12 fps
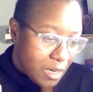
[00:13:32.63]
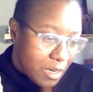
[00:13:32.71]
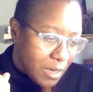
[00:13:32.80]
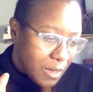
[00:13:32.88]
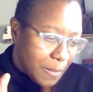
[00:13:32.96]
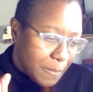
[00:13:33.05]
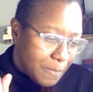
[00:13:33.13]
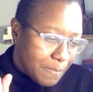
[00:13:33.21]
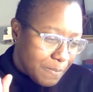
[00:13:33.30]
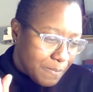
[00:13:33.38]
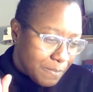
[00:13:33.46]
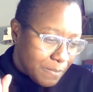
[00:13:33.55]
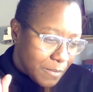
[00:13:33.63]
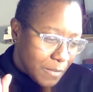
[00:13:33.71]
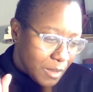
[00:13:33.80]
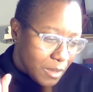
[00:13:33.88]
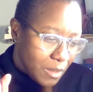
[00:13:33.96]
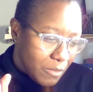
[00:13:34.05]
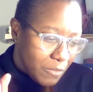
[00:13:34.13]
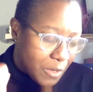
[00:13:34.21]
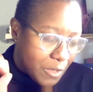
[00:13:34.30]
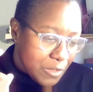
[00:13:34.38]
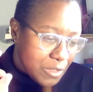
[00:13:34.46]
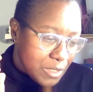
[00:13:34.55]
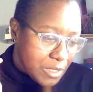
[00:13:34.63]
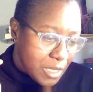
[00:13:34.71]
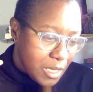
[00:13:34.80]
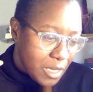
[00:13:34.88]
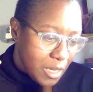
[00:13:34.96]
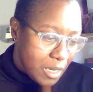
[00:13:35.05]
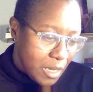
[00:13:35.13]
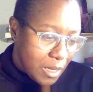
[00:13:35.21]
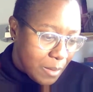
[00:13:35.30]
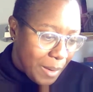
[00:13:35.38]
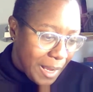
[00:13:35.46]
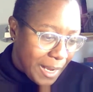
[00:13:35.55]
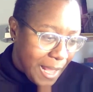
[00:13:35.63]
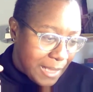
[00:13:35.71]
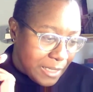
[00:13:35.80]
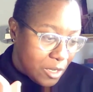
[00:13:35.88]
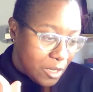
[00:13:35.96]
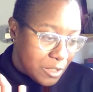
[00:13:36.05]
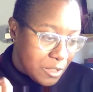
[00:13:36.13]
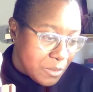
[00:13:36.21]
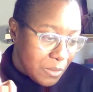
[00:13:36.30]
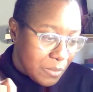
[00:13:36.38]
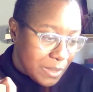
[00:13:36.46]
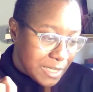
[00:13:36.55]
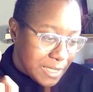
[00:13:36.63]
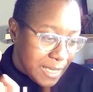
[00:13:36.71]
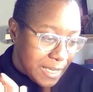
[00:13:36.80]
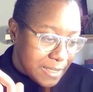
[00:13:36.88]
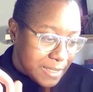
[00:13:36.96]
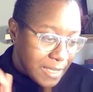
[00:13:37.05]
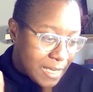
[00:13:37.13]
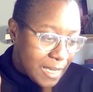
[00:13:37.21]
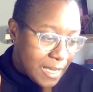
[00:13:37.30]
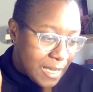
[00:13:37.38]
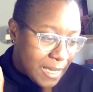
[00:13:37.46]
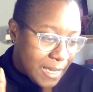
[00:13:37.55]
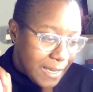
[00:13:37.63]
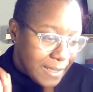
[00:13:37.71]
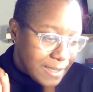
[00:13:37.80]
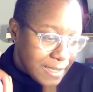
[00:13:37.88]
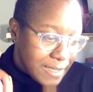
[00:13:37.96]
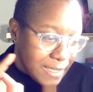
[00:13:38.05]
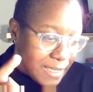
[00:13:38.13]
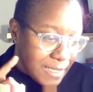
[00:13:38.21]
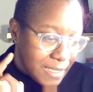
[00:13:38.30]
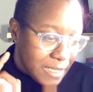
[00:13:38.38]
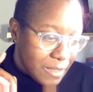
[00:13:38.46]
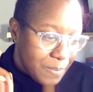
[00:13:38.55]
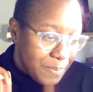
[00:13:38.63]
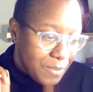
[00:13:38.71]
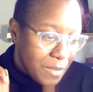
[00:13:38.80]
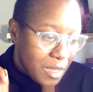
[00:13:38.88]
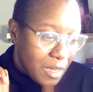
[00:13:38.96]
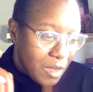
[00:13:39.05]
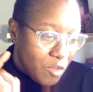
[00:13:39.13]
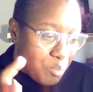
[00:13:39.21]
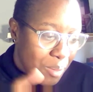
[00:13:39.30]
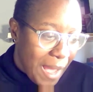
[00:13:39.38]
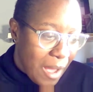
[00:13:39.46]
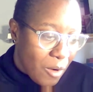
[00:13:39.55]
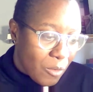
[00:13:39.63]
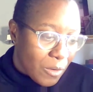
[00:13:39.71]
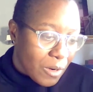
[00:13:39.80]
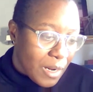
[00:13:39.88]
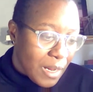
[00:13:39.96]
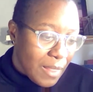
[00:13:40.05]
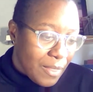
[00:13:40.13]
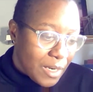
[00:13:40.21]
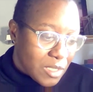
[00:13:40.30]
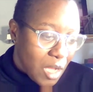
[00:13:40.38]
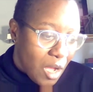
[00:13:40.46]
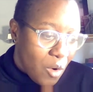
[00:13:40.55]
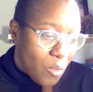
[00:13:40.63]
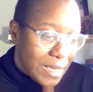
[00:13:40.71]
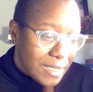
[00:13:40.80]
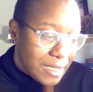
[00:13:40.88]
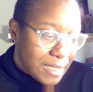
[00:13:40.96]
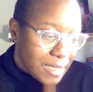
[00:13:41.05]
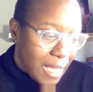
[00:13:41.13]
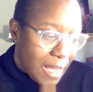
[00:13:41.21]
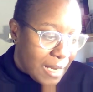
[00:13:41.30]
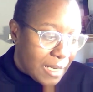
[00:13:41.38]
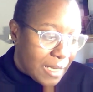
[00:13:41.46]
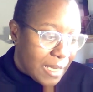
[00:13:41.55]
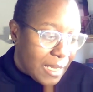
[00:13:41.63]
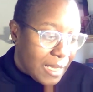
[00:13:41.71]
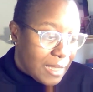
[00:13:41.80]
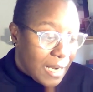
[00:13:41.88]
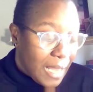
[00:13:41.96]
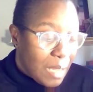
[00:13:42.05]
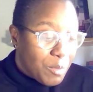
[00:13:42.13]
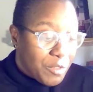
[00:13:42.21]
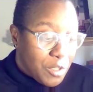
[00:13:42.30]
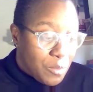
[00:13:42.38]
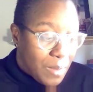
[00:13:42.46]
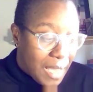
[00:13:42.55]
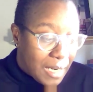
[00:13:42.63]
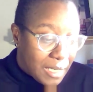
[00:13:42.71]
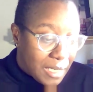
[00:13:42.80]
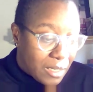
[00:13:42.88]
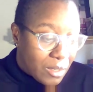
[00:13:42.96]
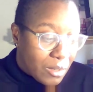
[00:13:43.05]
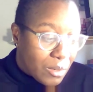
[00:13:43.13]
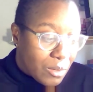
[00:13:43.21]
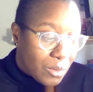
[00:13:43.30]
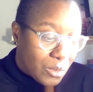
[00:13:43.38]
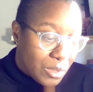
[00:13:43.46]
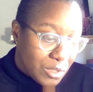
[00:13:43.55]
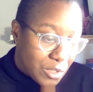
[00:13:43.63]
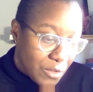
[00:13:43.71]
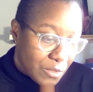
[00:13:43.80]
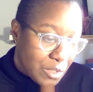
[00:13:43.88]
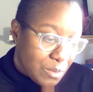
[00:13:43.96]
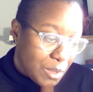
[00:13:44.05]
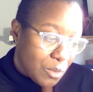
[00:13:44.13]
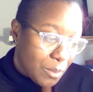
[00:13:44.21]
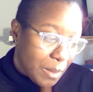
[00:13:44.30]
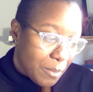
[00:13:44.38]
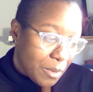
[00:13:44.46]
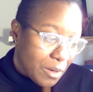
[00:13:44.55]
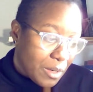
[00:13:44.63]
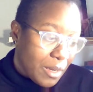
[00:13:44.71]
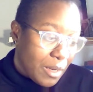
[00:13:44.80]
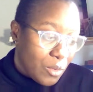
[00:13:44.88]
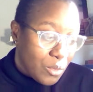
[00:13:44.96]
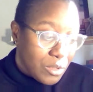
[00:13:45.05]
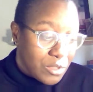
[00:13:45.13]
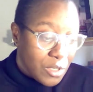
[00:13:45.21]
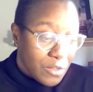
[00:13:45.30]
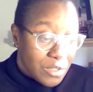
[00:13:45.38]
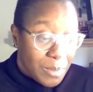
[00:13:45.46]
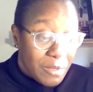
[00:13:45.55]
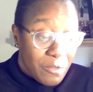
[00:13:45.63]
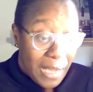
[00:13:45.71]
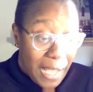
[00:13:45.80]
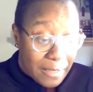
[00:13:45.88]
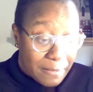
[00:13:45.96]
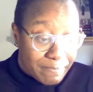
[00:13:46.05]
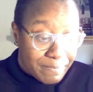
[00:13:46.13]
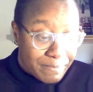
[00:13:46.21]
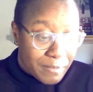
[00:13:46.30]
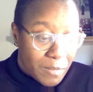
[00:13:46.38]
The first by Galeano, which says, "It's a system of power that is always deciding in the name of humanity who deserves to be remembered and who deserves to be forgotten.